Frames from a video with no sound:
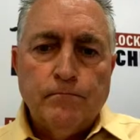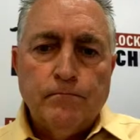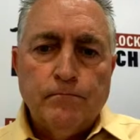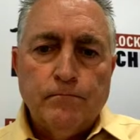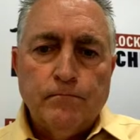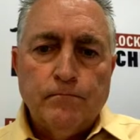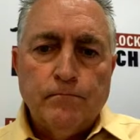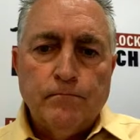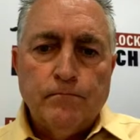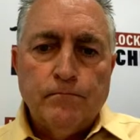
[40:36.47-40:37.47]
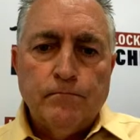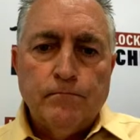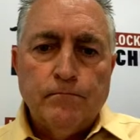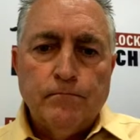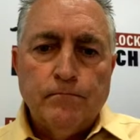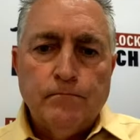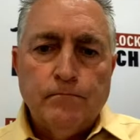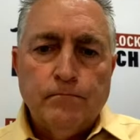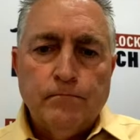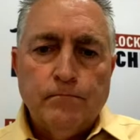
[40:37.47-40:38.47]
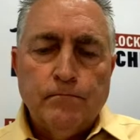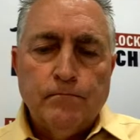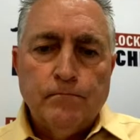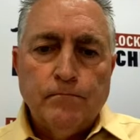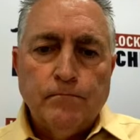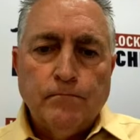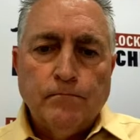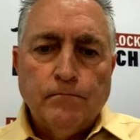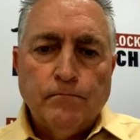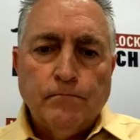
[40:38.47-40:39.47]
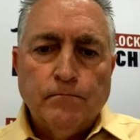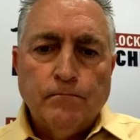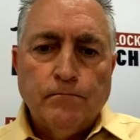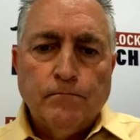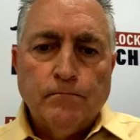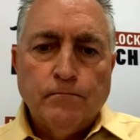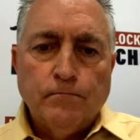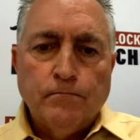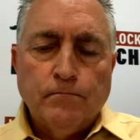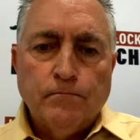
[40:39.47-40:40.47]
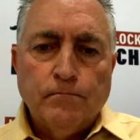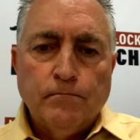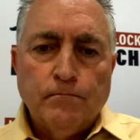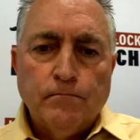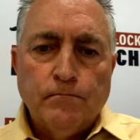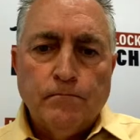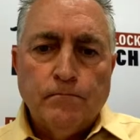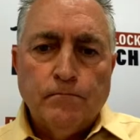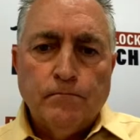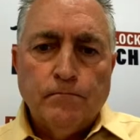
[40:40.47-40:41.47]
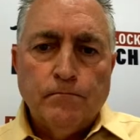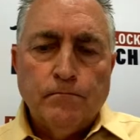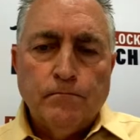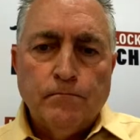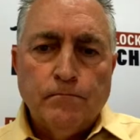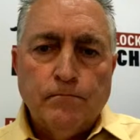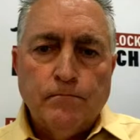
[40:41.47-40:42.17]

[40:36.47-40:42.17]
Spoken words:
The person shown says nothing.